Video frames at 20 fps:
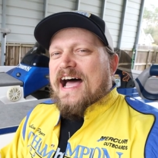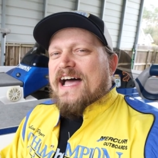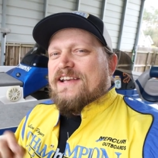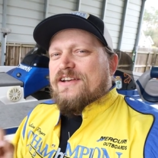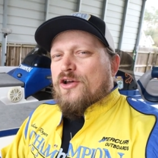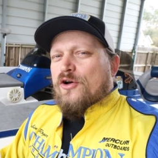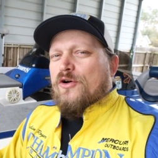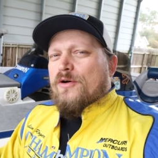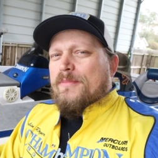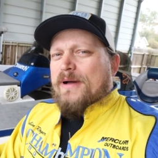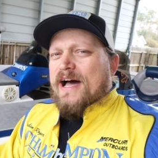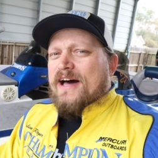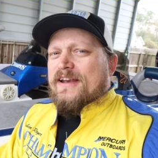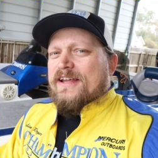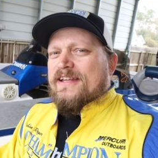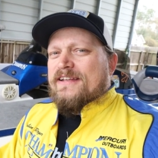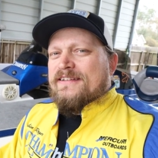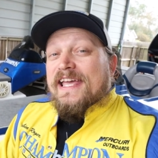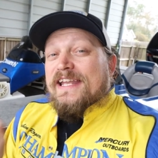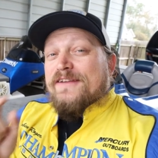I know about
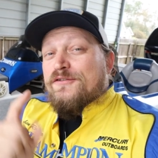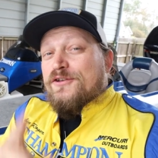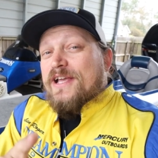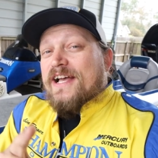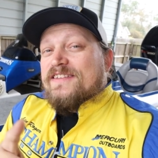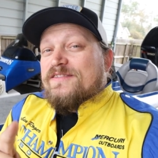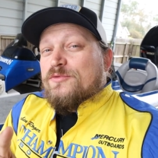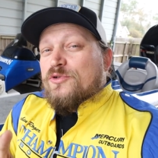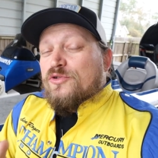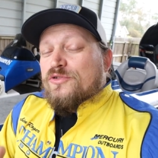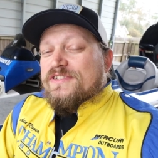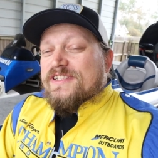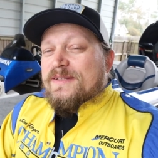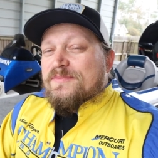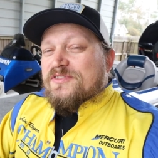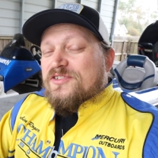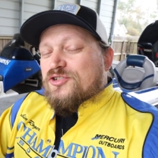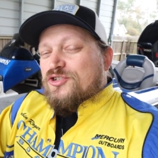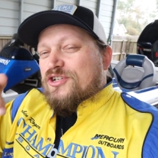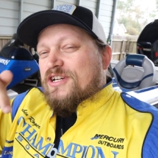it. And if you got some cool
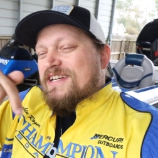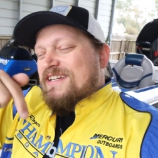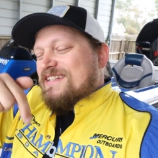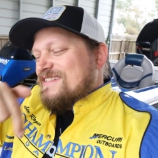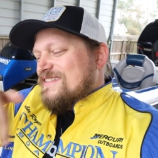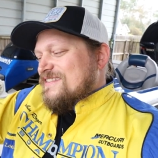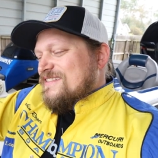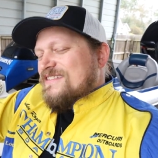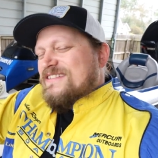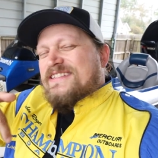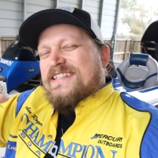tips and tricks,